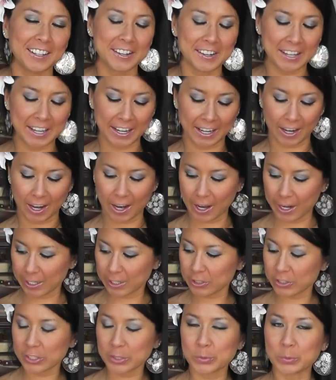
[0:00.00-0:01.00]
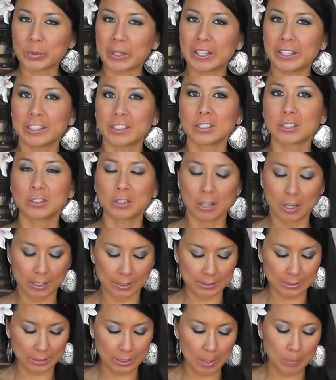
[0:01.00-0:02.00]
Okay, I just ran
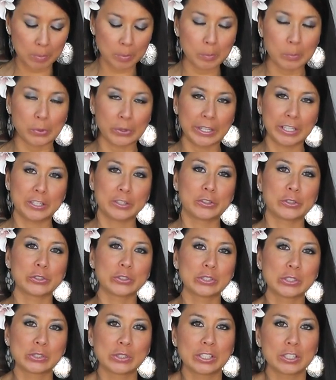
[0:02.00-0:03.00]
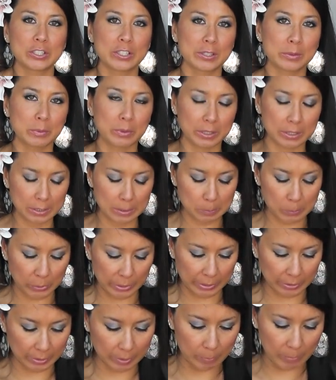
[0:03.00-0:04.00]
across a couple pointers, so I just wanted to
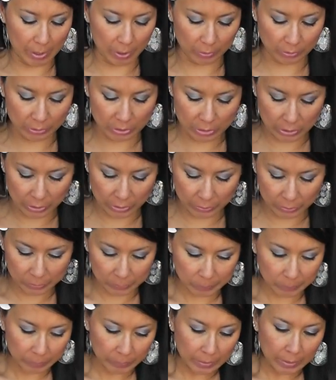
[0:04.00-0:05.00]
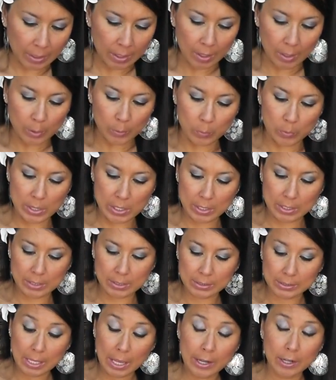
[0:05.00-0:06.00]
point them out to you. We
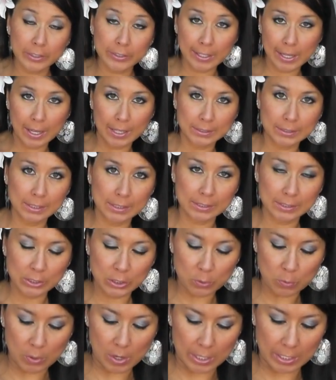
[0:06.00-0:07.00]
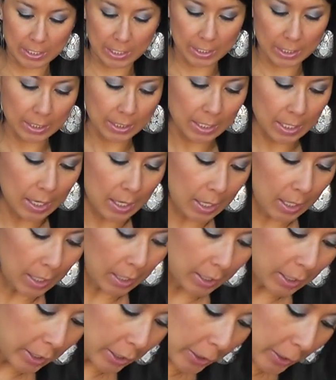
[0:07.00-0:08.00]
decide on the SS20.
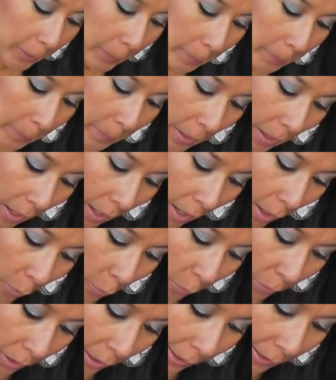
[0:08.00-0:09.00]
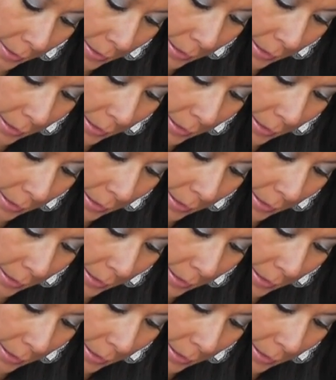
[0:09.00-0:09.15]
When I